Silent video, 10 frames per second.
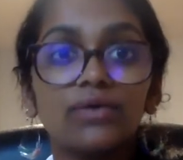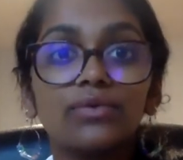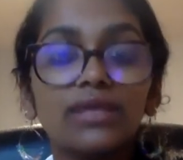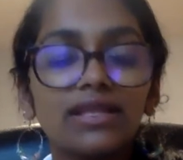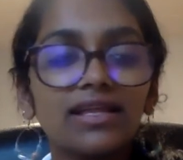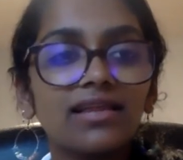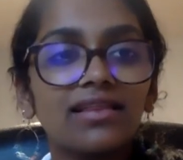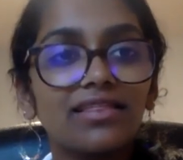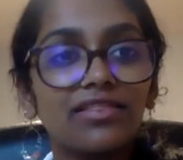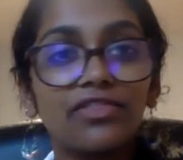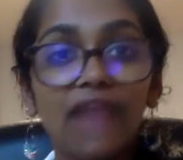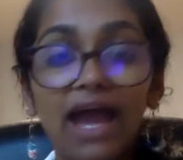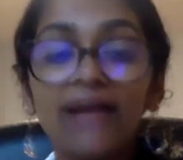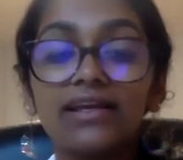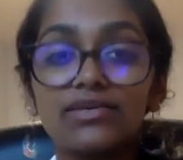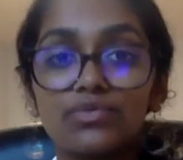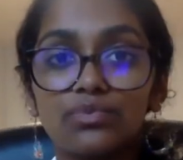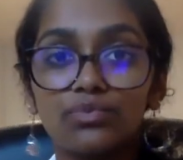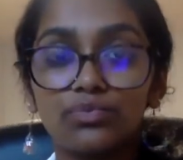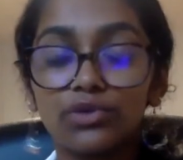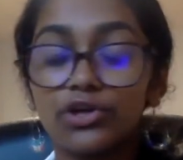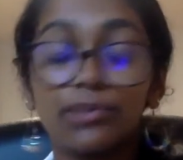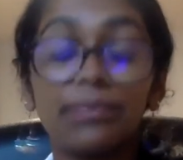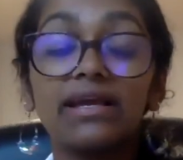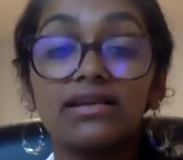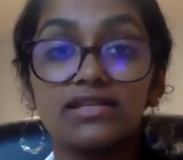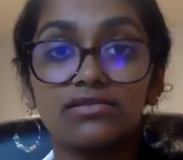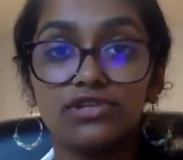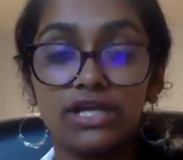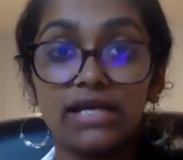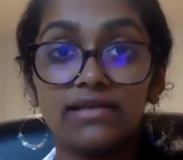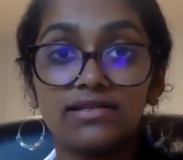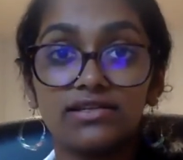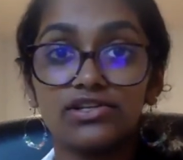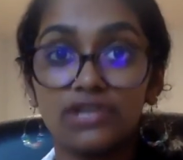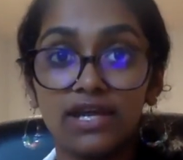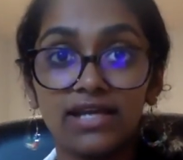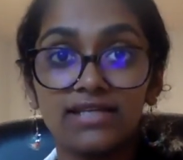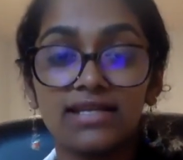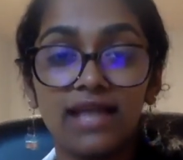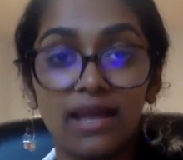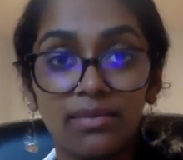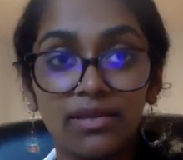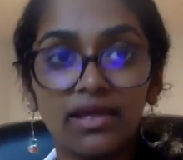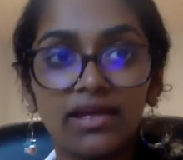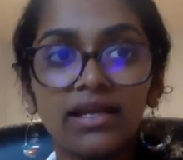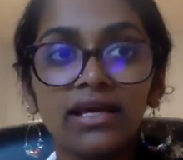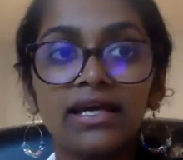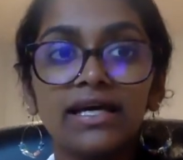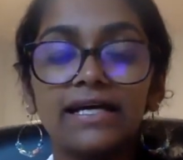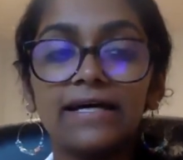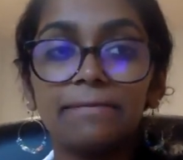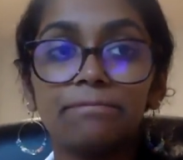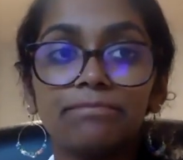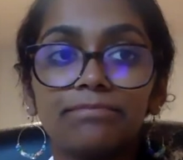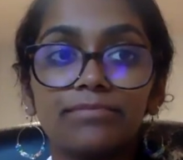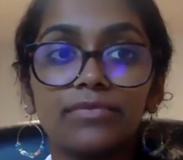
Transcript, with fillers: really that is your biggest chance to shine as an applicant um,